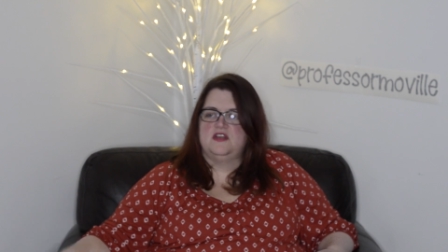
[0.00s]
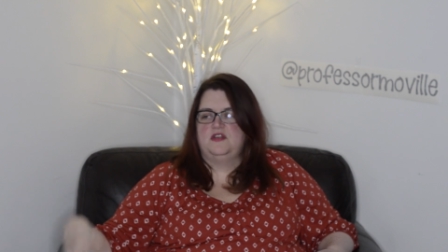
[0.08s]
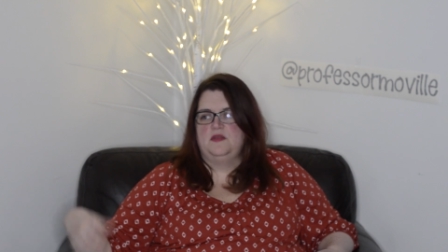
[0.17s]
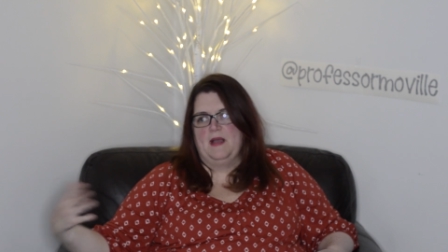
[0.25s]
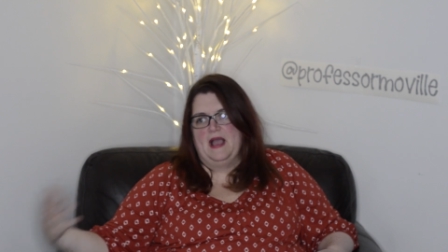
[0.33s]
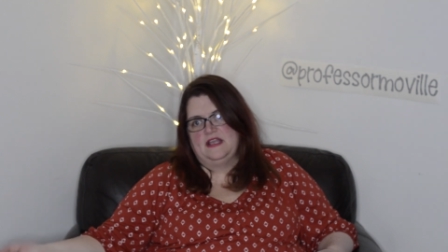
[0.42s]

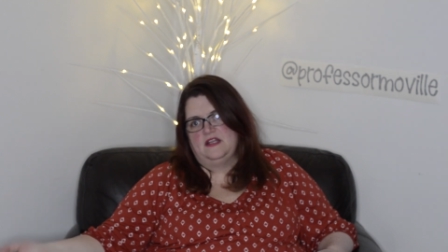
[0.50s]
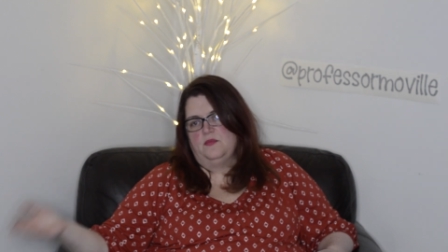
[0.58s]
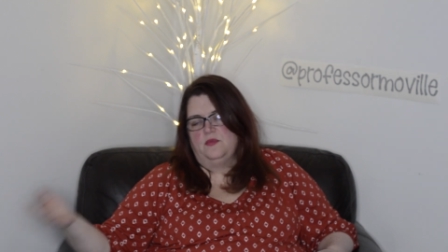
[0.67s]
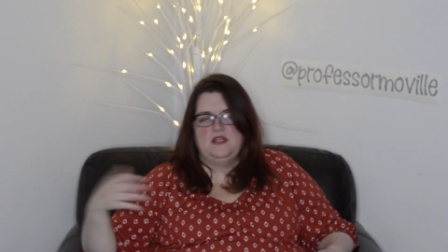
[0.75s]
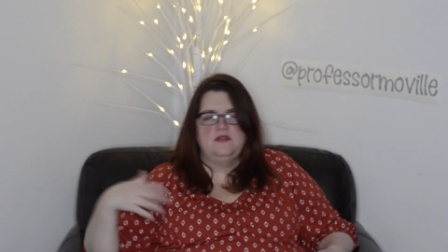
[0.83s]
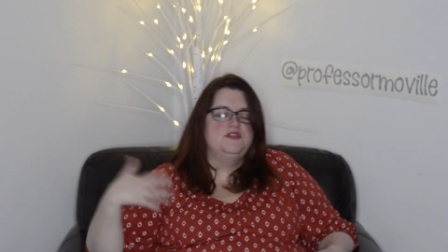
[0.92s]

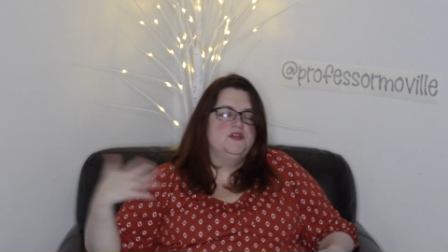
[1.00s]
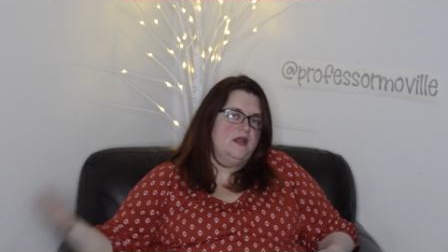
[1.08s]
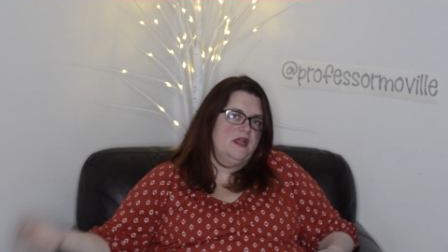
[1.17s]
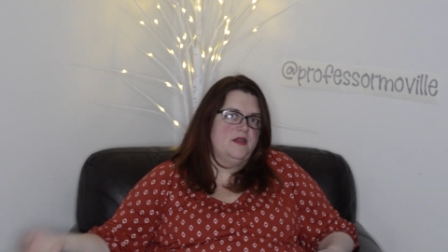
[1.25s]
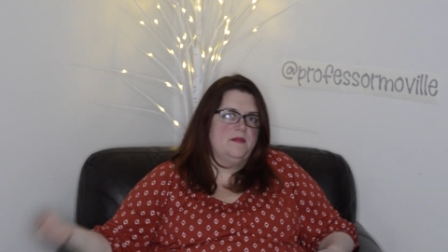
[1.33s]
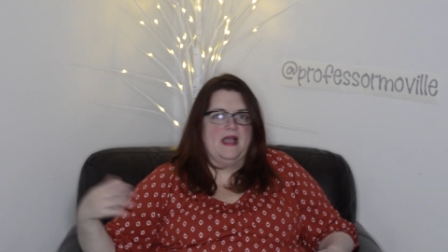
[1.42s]
What are you
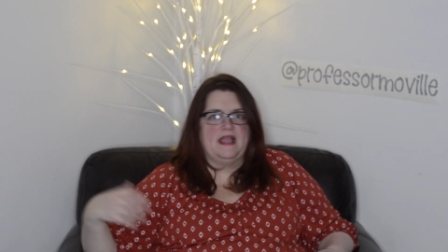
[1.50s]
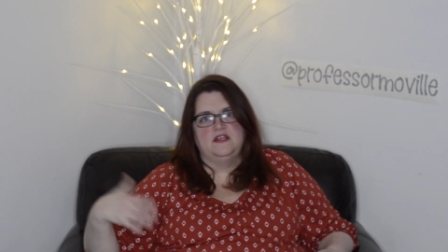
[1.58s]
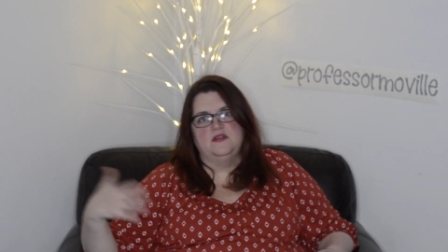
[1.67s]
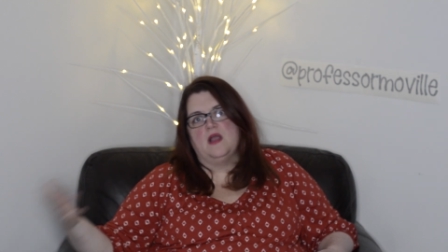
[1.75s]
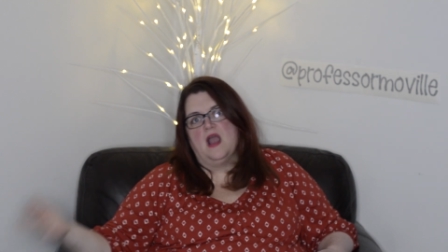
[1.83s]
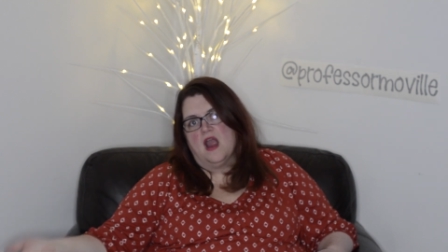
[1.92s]
doing? Are you buying a
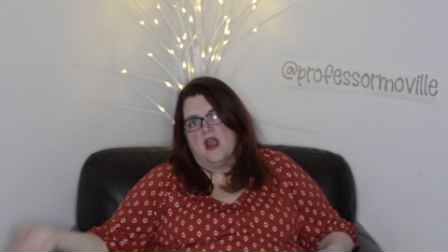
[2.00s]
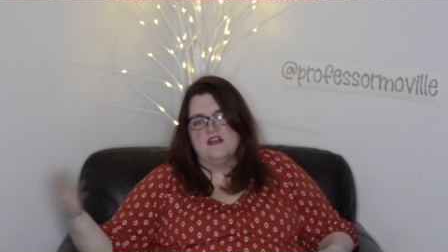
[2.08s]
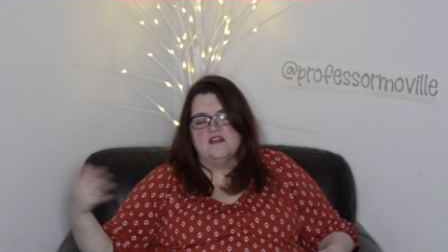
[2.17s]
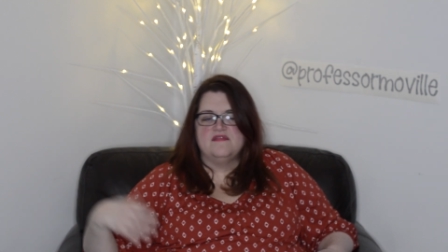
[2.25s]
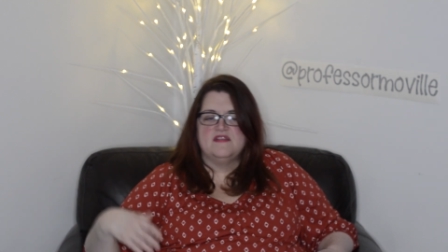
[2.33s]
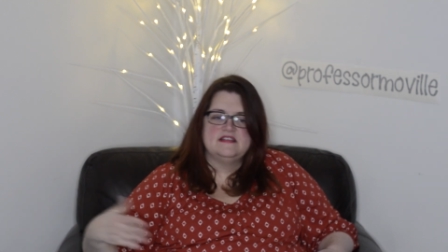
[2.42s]
new car? Are
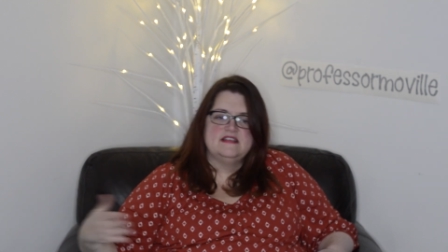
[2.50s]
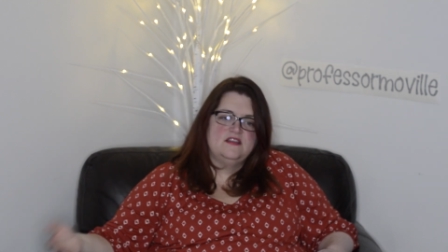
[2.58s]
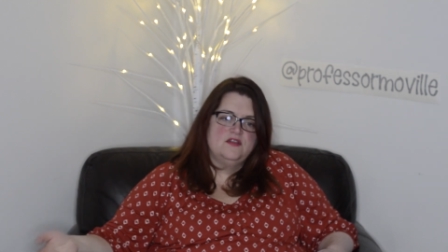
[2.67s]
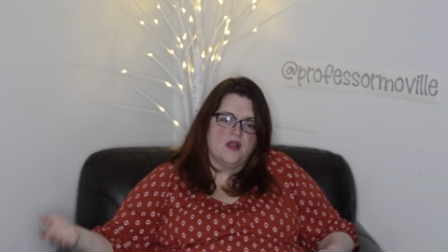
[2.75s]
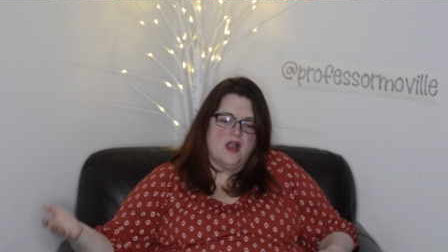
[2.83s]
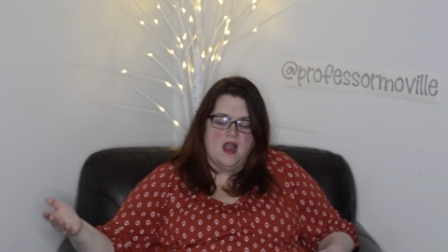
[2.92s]
you fixing
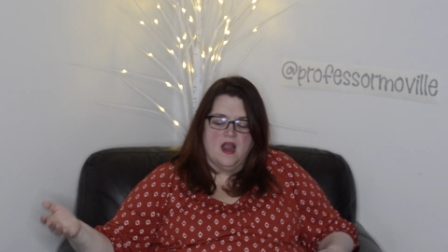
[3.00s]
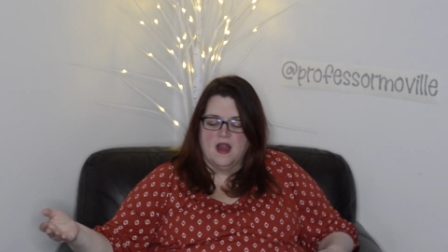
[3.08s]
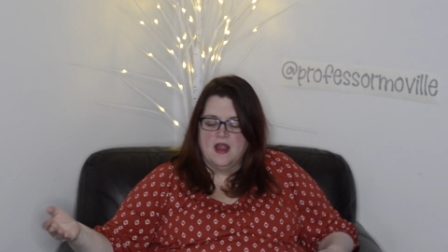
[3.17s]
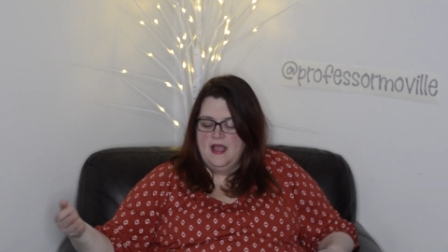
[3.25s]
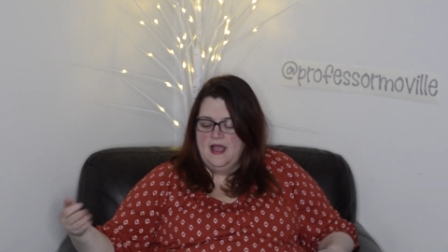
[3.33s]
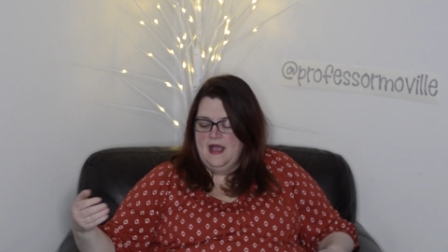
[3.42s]
your car?